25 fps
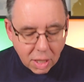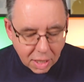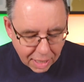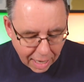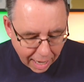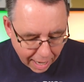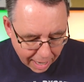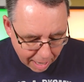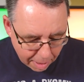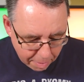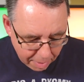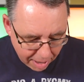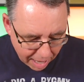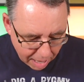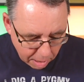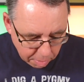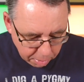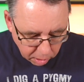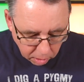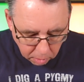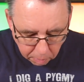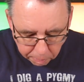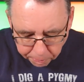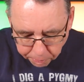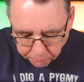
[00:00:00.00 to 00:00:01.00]
as I am
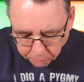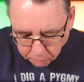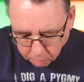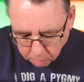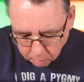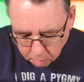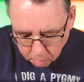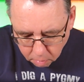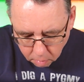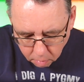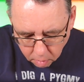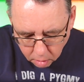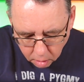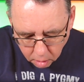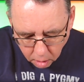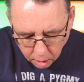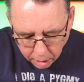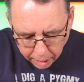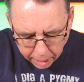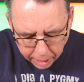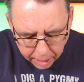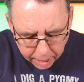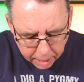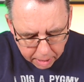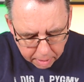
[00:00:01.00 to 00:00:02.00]
able.
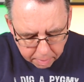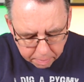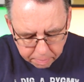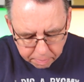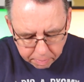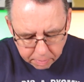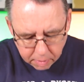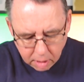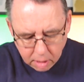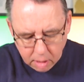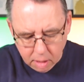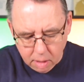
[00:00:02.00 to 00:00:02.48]
Very